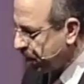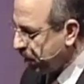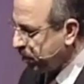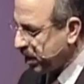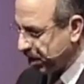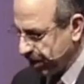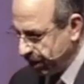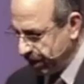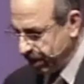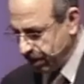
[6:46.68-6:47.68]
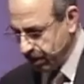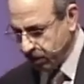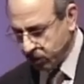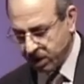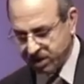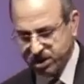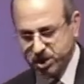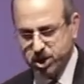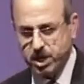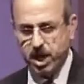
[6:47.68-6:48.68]
because he was
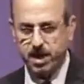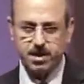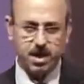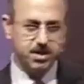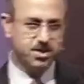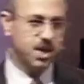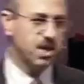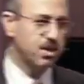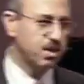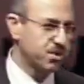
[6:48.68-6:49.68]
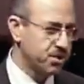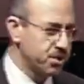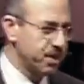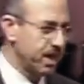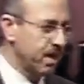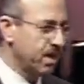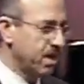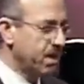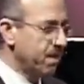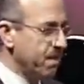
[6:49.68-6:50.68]
Shiite and Saddam Sunni.
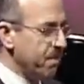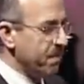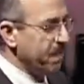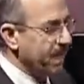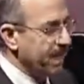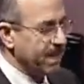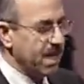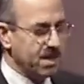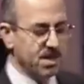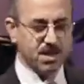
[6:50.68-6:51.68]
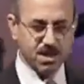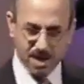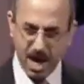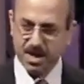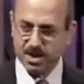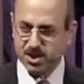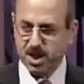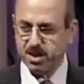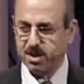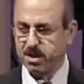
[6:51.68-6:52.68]
They didn't like each
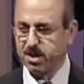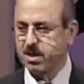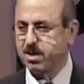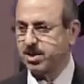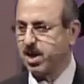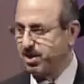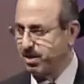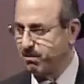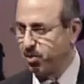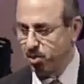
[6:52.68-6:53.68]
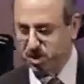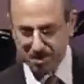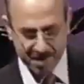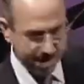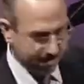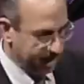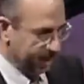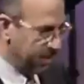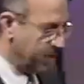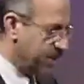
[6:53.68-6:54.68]
other. Saddam forced him out and
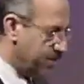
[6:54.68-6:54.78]
he went